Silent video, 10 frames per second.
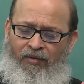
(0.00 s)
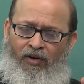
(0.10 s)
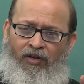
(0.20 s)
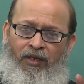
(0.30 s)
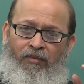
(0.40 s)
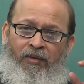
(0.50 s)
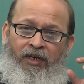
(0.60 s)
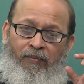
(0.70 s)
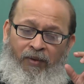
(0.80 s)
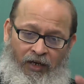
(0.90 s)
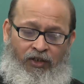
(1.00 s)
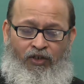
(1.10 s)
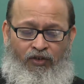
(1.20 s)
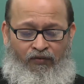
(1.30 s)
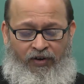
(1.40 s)
or they may be typical
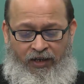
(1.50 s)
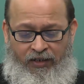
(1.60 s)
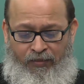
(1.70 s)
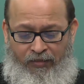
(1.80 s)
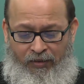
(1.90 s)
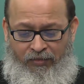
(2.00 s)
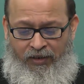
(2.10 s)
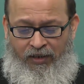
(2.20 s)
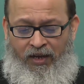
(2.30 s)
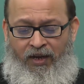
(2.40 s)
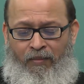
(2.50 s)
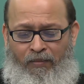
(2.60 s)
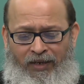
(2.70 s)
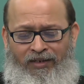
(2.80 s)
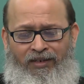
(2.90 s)
schizophrenic symptoms,
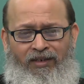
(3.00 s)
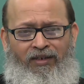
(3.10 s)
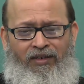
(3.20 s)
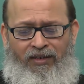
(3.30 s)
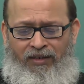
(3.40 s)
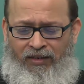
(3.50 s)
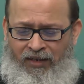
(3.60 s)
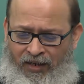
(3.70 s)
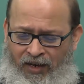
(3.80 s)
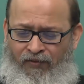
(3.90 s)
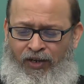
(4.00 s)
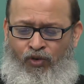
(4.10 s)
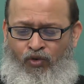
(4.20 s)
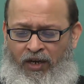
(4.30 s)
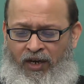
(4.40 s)
but the recovery
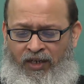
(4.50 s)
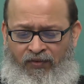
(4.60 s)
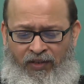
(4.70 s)
usually occurs